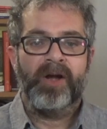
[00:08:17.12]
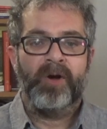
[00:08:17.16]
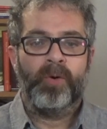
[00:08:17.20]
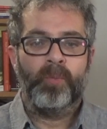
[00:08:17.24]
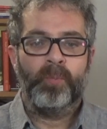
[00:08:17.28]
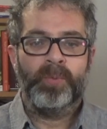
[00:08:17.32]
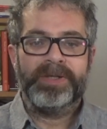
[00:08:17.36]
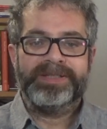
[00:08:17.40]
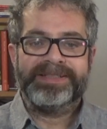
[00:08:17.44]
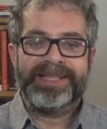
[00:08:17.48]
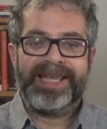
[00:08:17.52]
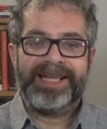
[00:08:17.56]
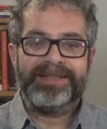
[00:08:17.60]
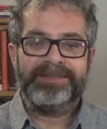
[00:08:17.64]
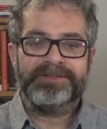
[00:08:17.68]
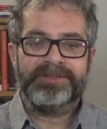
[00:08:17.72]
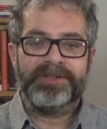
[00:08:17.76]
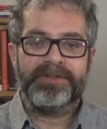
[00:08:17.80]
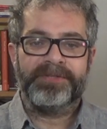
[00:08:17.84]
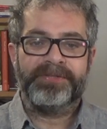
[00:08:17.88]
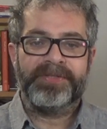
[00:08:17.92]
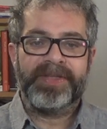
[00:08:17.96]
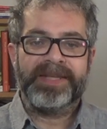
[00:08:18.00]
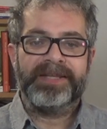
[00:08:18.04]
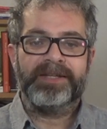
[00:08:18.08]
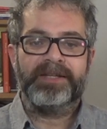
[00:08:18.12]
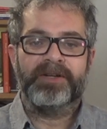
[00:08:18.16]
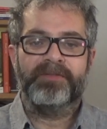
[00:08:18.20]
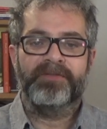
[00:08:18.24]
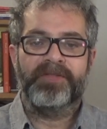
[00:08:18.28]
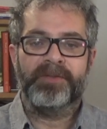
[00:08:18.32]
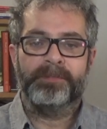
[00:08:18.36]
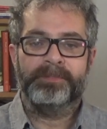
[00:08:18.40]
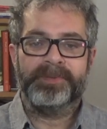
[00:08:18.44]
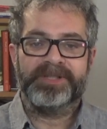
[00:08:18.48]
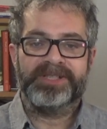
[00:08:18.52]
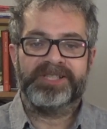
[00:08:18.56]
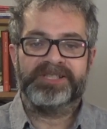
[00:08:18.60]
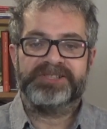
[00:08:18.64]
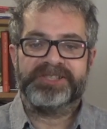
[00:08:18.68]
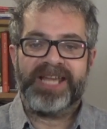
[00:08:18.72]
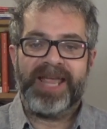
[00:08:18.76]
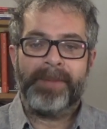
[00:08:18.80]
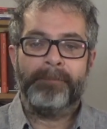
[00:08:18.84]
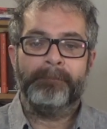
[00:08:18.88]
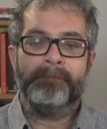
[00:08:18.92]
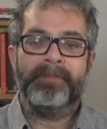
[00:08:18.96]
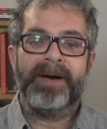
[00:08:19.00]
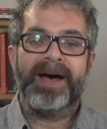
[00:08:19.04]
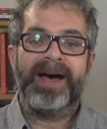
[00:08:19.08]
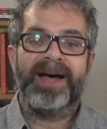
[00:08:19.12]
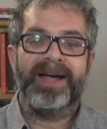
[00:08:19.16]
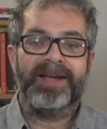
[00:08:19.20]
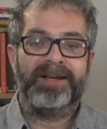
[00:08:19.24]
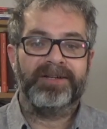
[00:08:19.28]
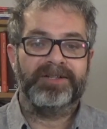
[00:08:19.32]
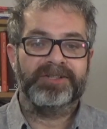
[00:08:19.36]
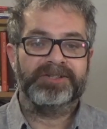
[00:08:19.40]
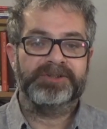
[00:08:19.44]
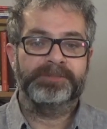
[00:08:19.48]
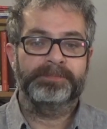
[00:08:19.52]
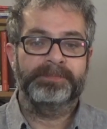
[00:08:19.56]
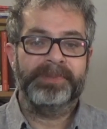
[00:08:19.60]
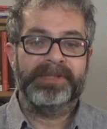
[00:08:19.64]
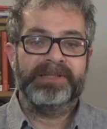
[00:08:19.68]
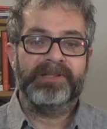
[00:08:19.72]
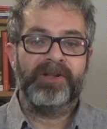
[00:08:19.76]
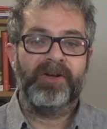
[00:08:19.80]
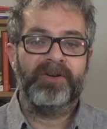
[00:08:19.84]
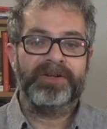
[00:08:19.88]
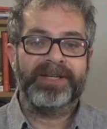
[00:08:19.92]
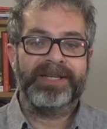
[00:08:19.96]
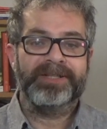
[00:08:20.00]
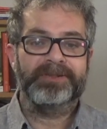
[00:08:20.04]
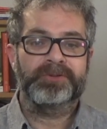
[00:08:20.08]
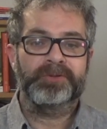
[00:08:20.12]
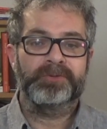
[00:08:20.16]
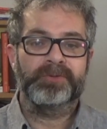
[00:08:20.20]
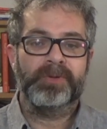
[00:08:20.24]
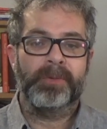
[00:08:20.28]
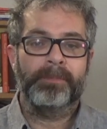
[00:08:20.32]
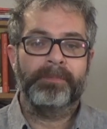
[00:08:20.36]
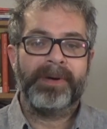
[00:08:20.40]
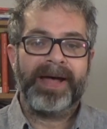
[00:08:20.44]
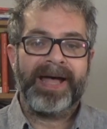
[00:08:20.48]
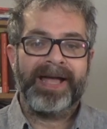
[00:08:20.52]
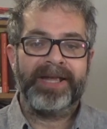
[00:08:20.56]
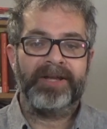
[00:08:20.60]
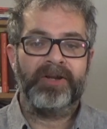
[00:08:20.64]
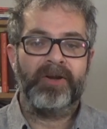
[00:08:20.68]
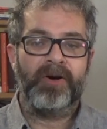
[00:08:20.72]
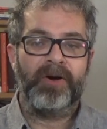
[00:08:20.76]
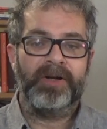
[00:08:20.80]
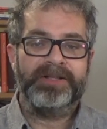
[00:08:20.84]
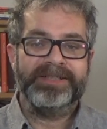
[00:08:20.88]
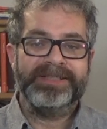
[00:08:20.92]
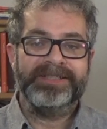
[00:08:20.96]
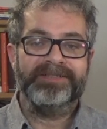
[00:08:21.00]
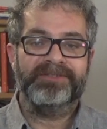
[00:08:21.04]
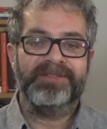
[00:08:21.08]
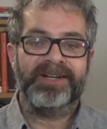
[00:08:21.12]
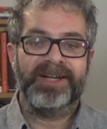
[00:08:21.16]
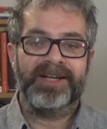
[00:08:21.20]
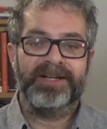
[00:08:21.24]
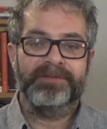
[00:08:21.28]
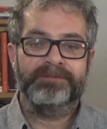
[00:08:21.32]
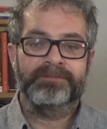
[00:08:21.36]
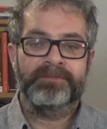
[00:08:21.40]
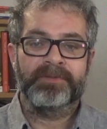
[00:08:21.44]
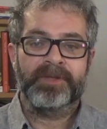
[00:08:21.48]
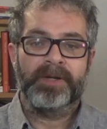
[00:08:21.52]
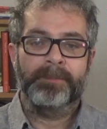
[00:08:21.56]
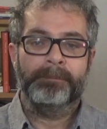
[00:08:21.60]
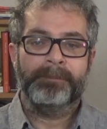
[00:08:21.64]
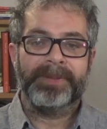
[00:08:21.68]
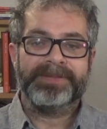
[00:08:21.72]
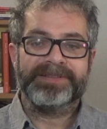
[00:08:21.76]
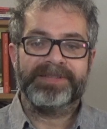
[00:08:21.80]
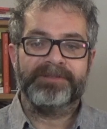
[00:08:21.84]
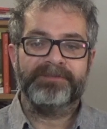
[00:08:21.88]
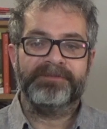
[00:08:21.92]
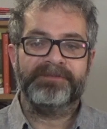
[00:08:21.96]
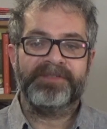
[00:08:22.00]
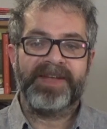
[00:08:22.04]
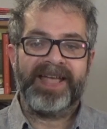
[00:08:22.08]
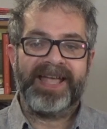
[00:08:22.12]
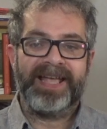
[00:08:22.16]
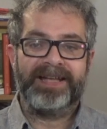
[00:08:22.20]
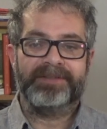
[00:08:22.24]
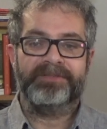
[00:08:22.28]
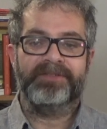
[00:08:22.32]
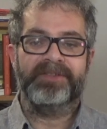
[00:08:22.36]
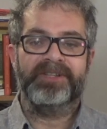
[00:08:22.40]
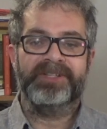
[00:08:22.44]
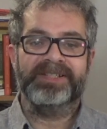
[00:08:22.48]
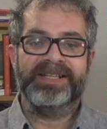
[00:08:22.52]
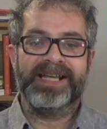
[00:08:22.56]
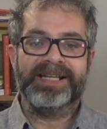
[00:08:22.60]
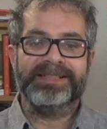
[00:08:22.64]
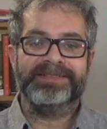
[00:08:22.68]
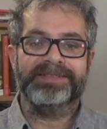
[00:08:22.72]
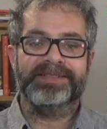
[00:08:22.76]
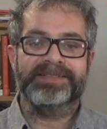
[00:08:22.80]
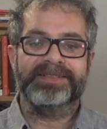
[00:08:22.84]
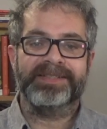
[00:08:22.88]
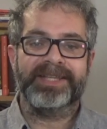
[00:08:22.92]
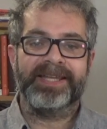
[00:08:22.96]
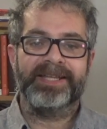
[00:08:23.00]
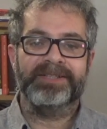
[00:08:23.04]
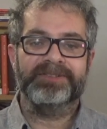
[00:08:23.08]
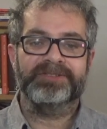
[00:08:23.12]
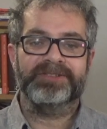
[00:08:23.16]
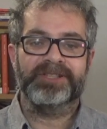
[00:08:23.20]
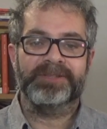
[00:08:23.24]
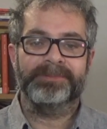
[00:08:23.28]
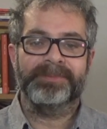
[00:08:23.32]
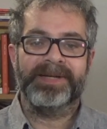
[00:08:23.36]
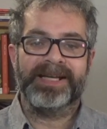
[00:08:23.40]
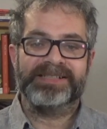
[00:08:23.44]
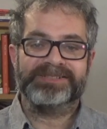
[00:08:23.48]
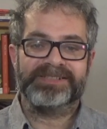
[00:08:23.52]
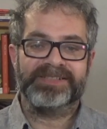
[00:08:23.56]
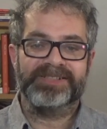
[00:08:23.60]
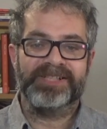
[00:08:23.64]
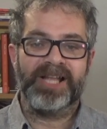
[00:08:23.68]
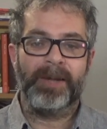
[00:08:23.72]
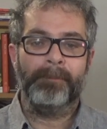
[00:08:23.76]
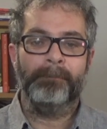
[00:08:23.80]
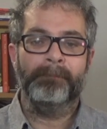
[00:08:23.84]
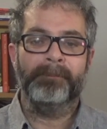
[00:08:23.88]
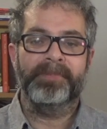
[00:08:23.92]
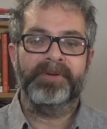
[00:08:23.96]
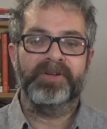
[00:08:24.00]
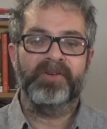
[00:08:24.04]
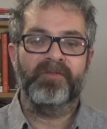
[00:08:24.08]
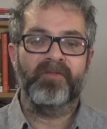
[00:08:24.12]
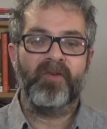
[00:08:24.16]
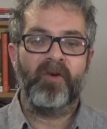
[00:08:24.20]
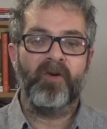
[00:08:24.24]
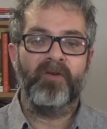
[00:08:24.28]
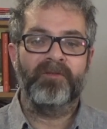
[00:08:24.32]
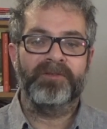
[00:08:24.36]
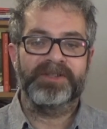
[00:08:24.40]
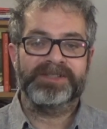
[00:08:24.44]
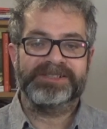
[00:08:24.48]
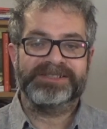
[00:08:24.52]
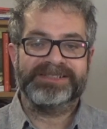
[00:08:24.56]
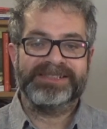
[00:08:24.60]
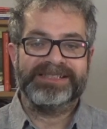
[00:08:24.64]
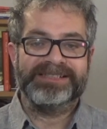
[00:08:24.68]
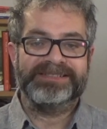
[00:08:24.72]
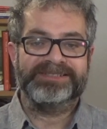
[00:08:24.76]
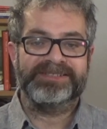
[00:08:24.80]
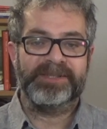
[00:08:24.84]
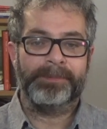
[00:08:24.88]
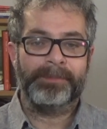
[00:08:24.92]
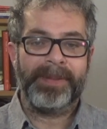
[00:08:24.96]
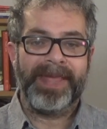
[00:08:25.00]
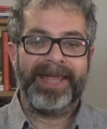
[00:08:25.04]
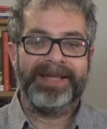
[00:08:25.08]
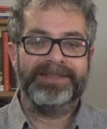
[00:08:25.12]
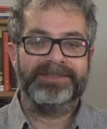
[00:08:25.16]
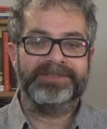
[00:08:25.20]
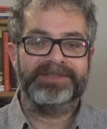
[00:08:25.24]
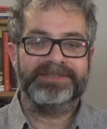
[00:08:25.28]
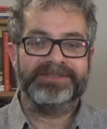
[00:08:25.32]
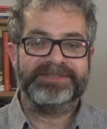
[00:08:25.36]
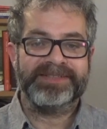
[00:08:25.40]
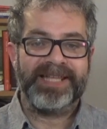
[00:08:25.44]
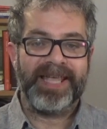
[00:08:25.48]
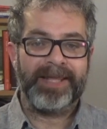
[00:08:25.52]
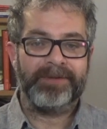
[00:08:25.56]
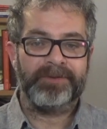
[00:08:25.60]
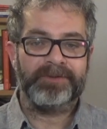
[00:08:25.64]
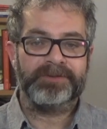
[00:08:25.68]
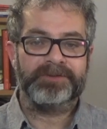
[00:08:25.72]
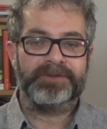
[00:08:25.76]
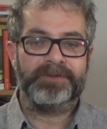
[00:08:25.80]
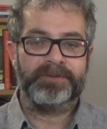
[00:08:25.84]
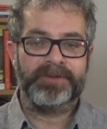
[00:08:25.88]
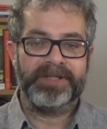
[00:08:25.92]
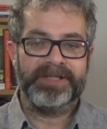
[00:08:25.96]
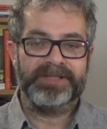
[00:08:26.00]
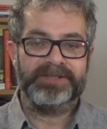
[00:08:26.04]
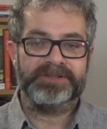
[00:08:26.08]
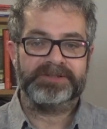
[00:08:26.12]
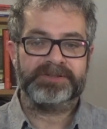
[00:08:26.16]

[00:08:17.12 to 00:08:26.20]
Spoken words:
We tend to think of the British Empire as belonging to a bygone era, but in fact, the United Kingdom has a number of overseas dependent territory.